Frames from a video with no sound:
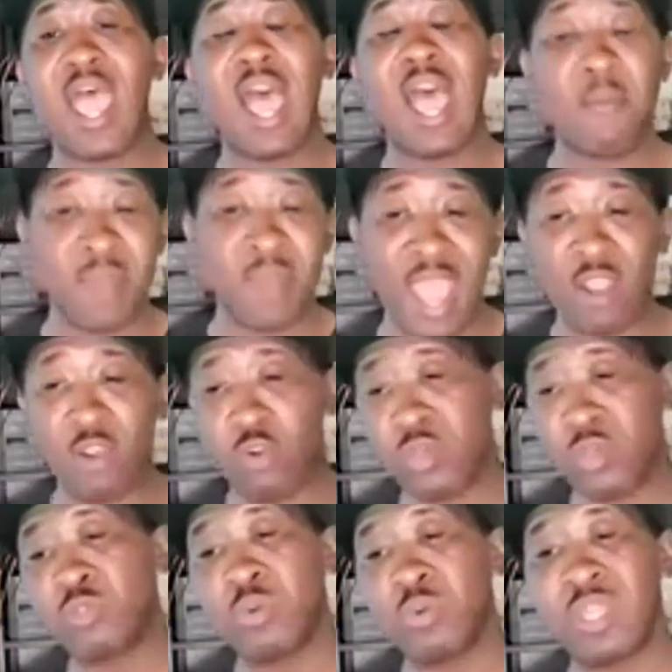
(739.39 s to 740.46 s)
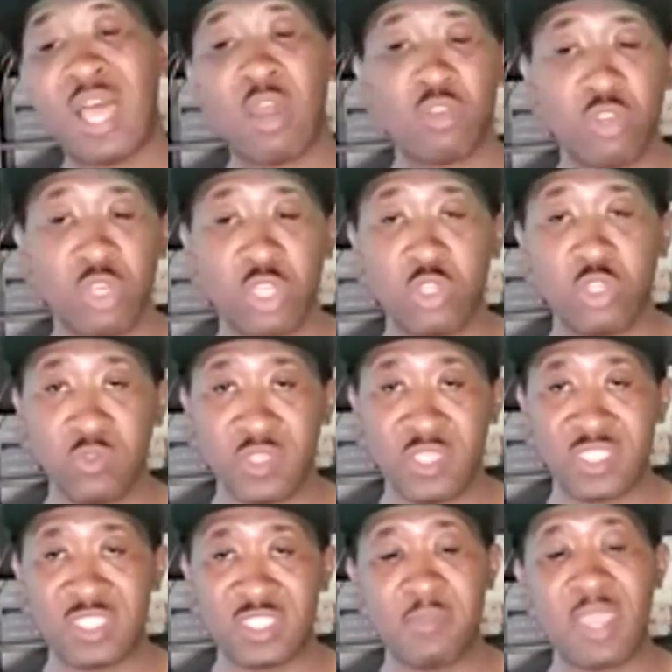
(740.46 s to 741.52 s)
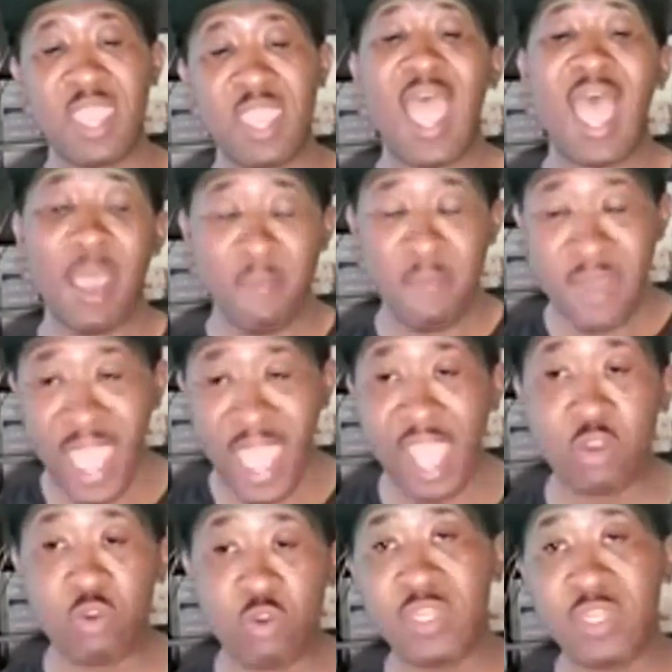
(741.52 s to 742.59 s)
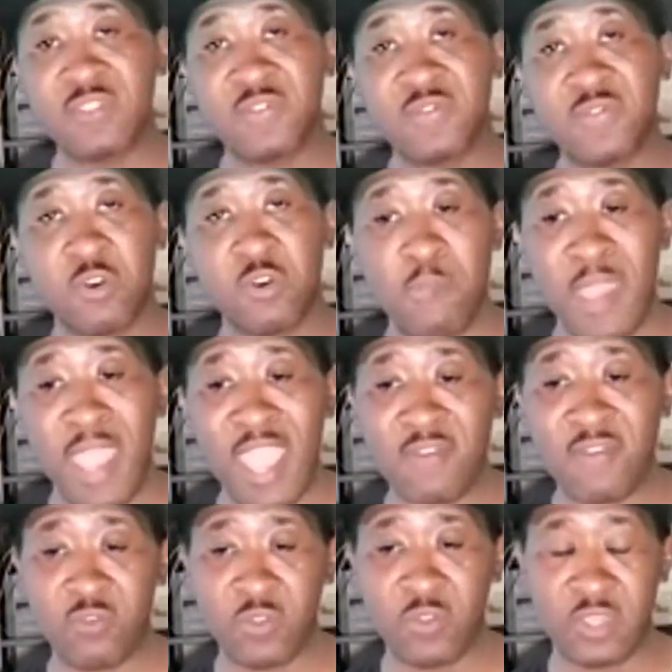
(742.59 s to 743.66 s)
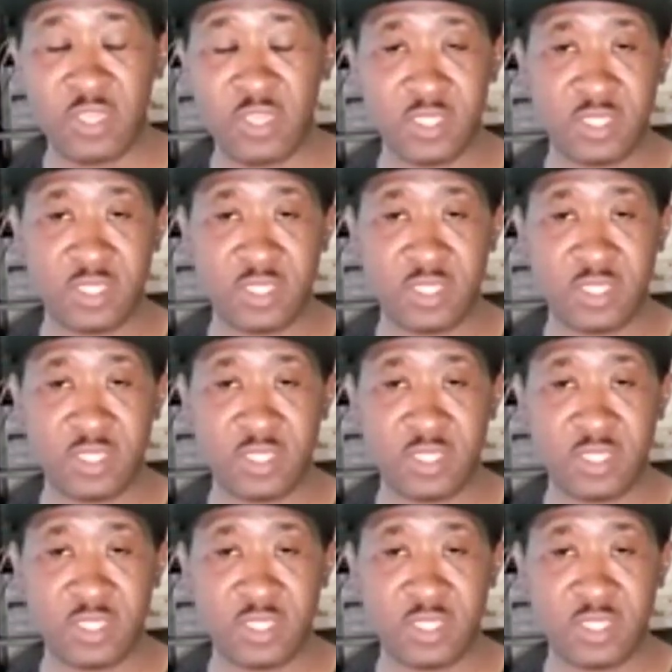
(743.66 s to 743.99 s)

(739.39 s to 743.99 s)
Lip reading: I'm not going to allow you to do this to me. I'm not going to feel bad for this.